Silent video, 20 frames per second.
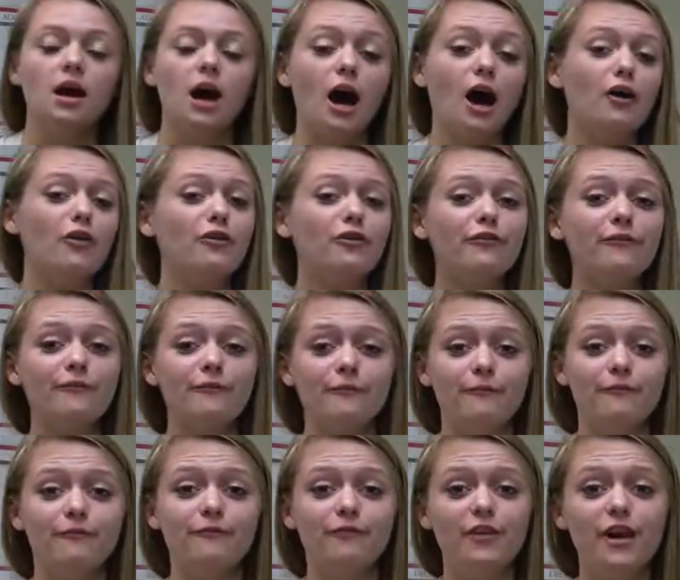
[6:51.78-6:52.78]
Other
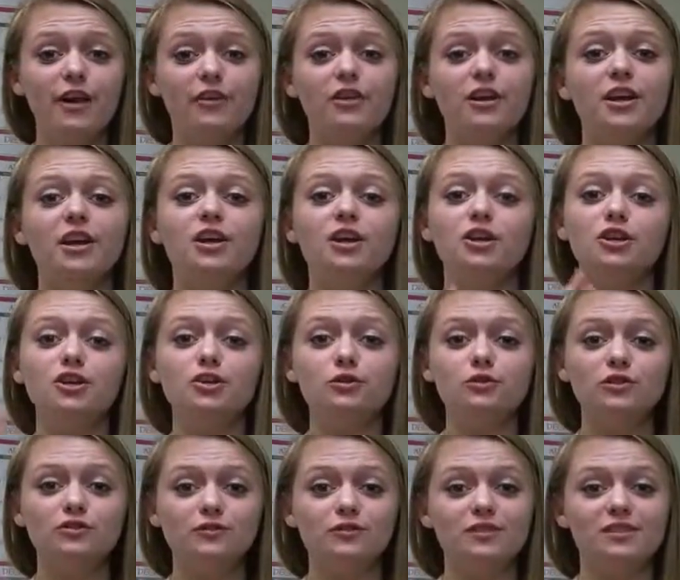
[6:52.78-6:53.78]
very
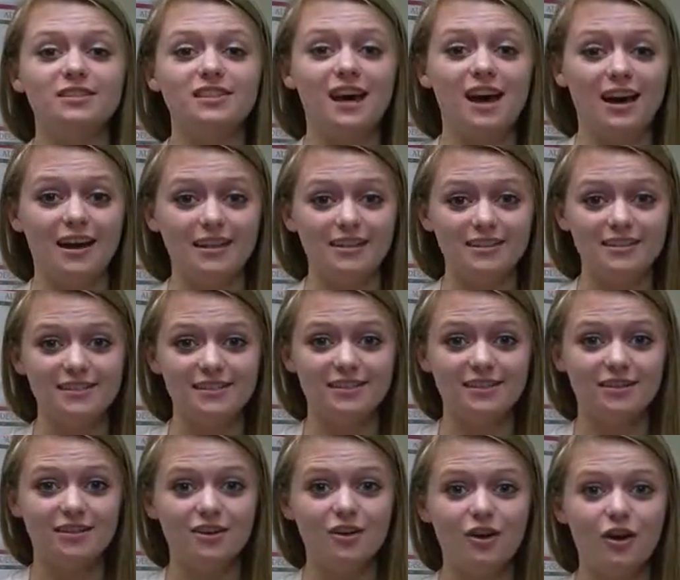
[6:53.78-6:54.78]
useful signs
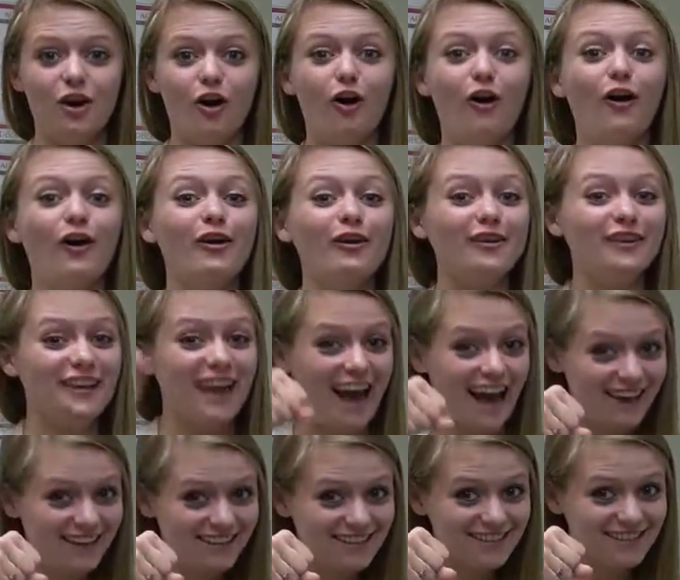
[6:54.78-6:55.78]
are
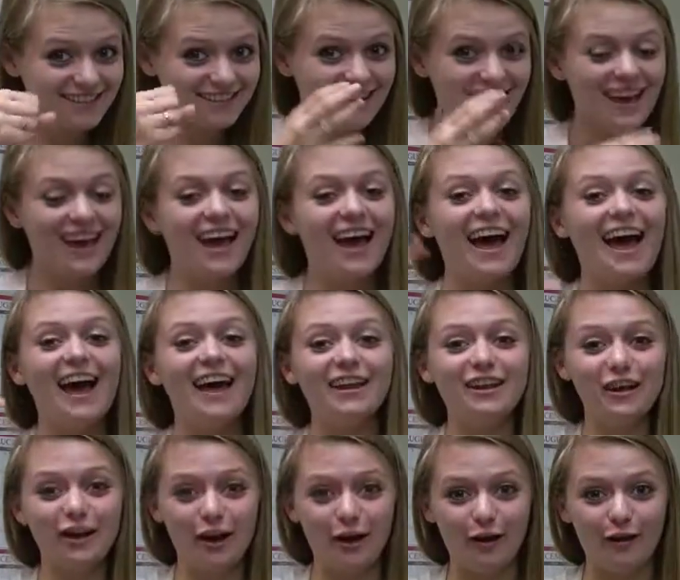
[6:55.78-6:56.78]
yes
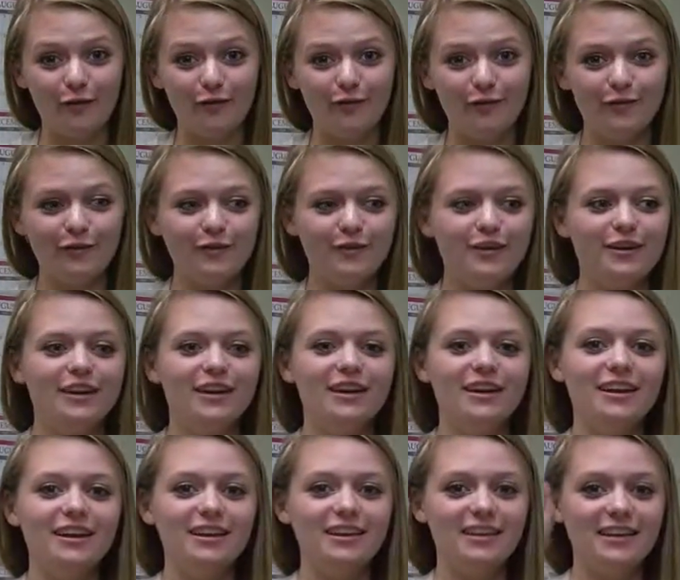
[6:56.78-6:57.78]
and no.
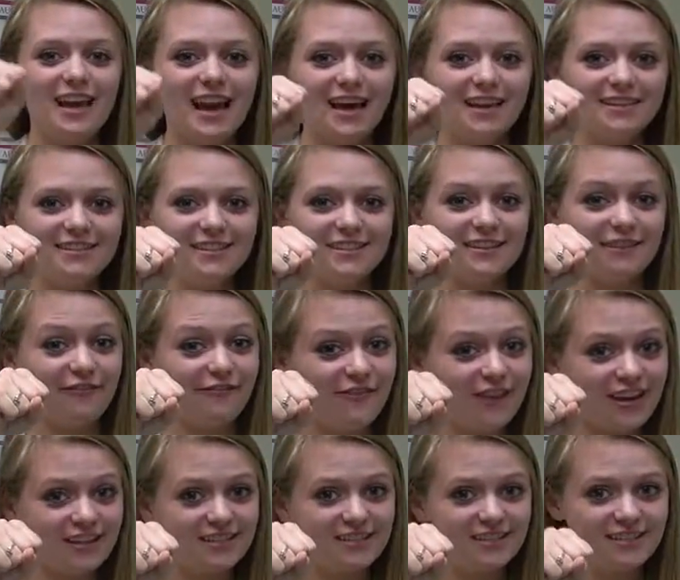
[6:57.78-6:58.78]
Yes is a
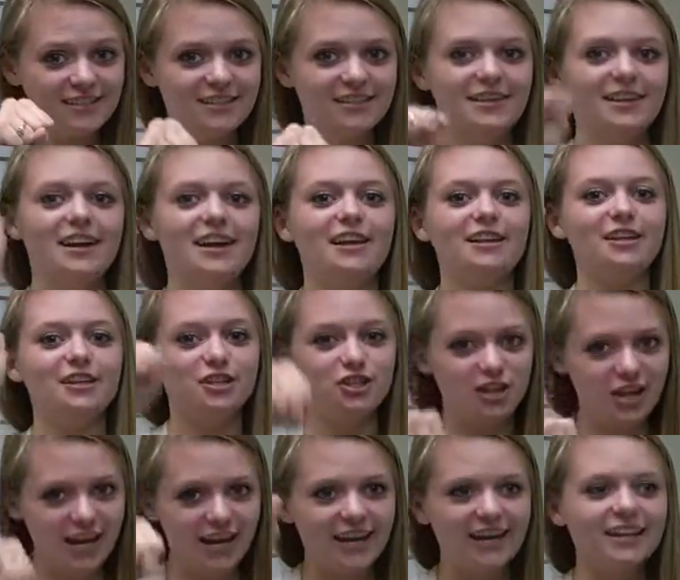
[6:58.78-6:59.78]
fist and you
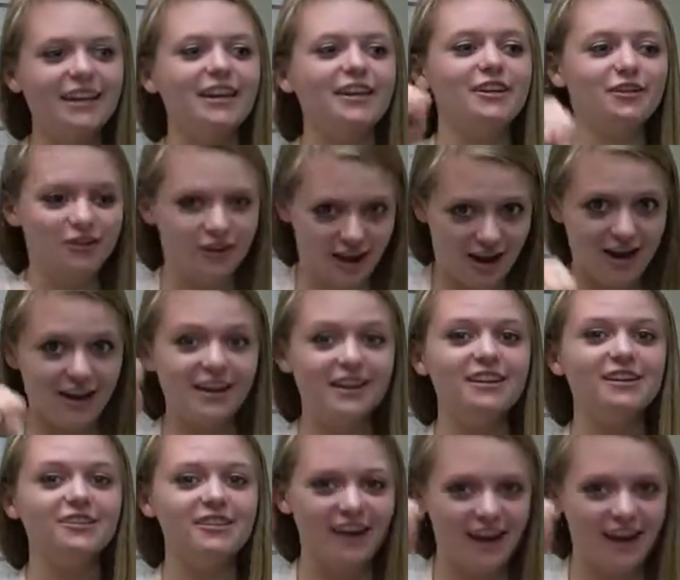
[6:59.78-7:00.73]
shake it like you're nodding your